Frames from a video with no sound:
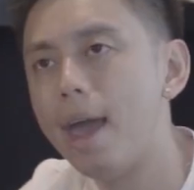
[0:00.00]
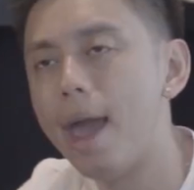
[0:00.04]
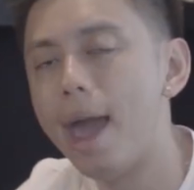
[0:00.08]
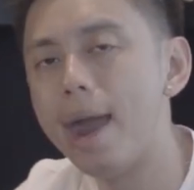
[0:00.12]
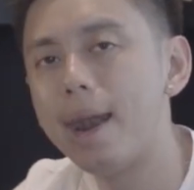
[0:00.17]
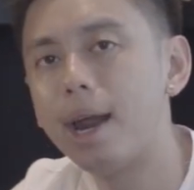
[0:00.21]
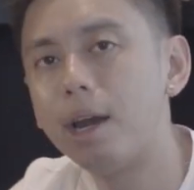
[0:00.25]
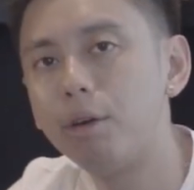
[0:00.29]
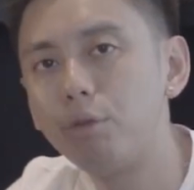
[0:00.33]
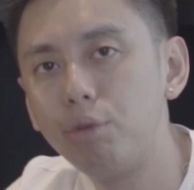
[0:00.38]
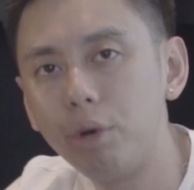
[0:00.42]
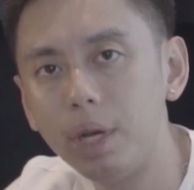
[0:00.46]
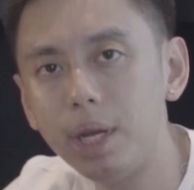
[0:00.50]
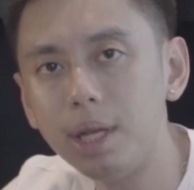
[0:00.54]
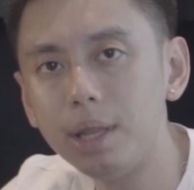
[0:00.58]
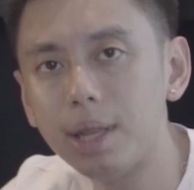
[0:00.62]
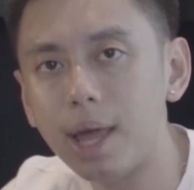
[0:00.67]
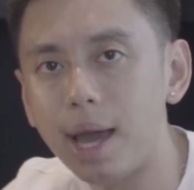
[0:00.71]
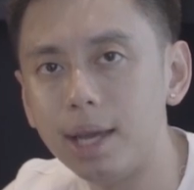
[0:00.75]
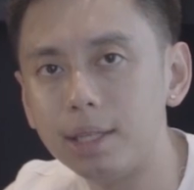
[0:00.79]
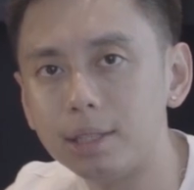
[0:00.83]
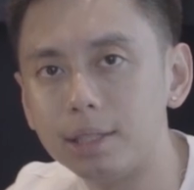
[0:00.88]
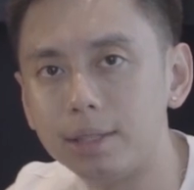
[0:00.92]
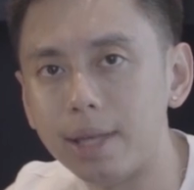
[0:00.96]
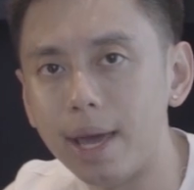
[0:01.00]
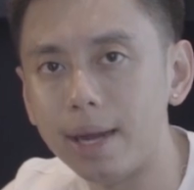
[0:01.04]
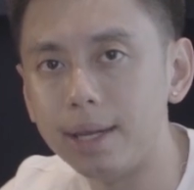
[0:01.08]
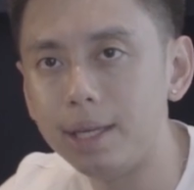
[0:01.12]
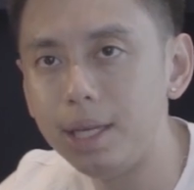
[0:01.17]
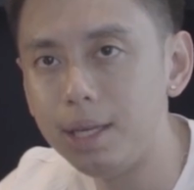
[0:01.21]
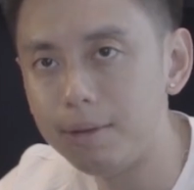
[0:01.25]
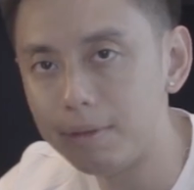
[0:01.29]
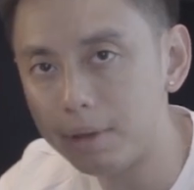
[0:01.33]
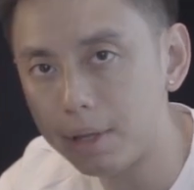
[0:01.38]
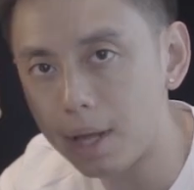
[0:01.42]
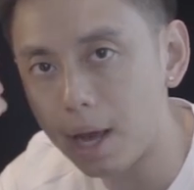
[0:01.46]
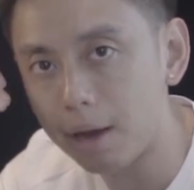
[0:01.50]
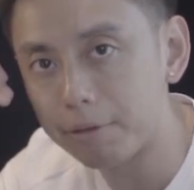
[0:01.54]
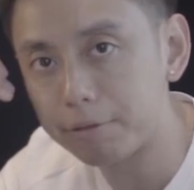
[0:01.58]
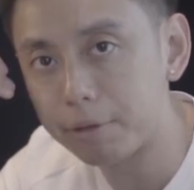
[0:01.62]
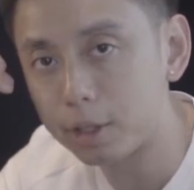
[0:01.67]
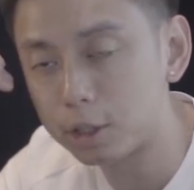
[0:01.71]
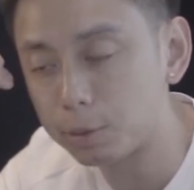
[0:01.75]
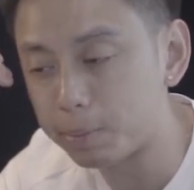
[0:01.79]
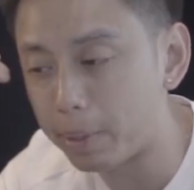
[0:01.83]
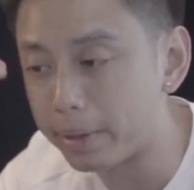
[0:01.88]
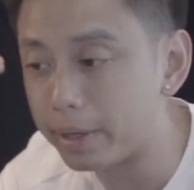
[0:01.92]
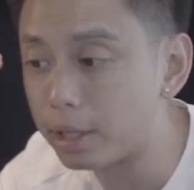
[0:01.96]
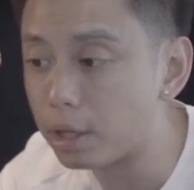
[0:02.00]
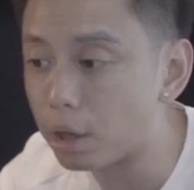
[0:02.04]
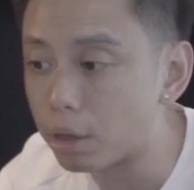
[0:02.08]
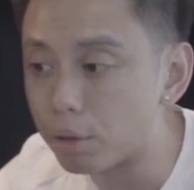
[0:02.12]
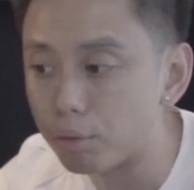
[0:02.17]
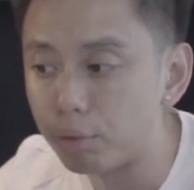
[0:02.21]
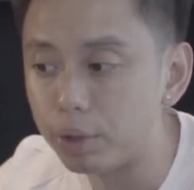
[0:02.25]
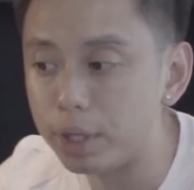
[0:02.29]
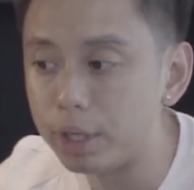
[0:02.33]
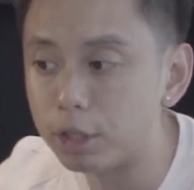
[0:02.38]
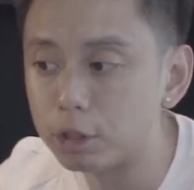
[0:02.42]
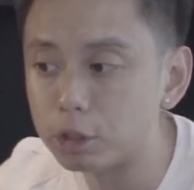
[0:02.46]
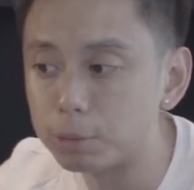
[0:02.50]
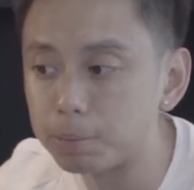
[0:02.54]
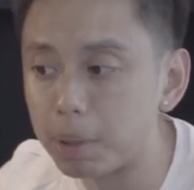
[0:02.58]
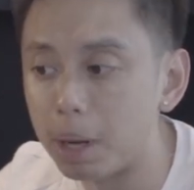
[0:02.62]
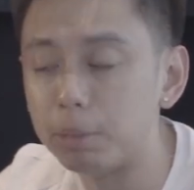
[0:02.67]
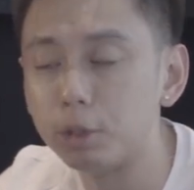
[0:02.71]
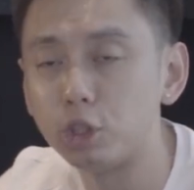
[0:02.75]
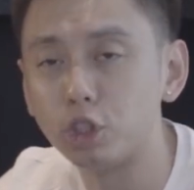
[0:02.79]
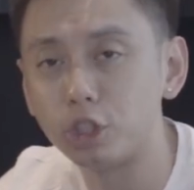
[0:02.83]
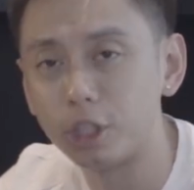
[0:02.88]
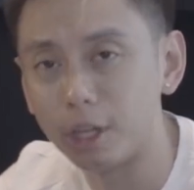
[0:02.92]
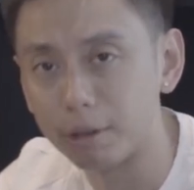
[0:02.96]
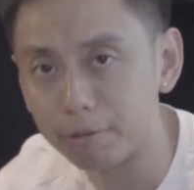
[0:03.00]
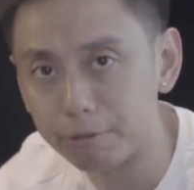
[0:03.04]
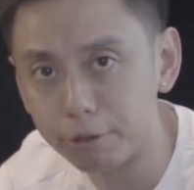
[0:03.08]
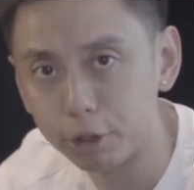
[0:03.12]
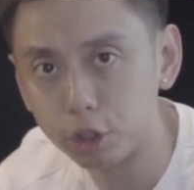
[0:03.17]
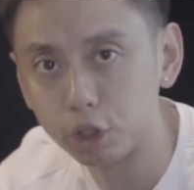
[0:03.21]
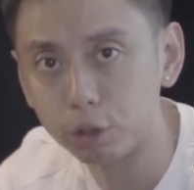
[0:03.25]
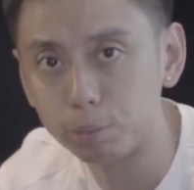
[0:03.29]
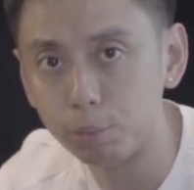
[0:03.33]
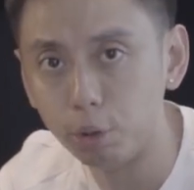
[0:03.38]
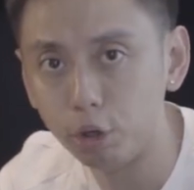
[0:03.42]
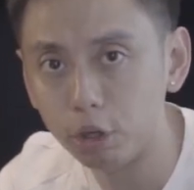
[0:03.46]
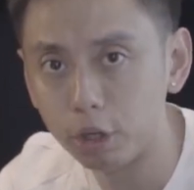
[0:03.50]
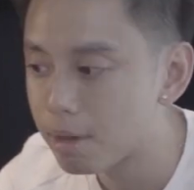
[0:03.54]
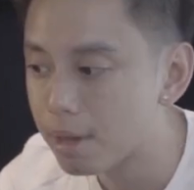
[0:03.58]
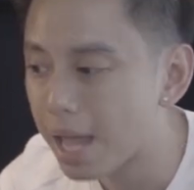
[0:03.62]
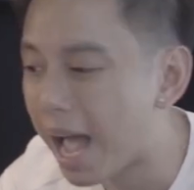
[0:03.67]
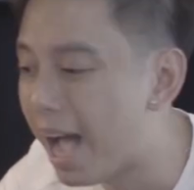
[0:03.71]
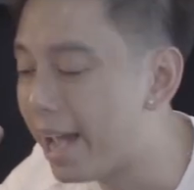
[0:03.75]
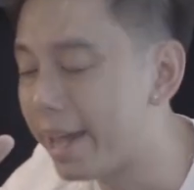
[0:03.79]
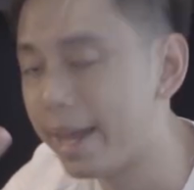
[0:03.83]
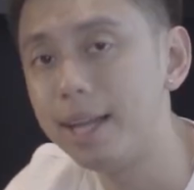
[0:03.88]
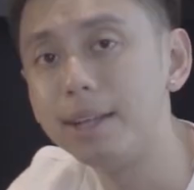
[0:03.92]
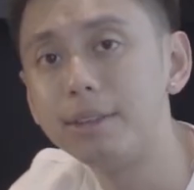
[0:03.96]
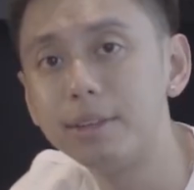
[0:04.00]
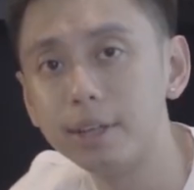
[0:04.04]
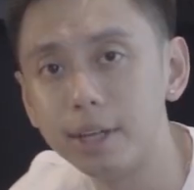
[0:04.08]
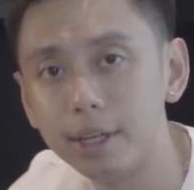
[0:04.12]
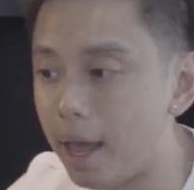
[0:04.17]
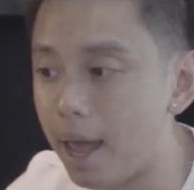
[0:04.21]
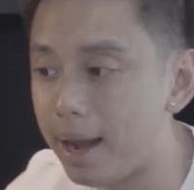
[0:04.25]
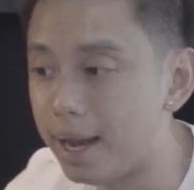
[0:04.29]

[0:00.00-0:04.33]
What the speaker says: And I realized that even after spending 3 years publishing that first book, I hated it.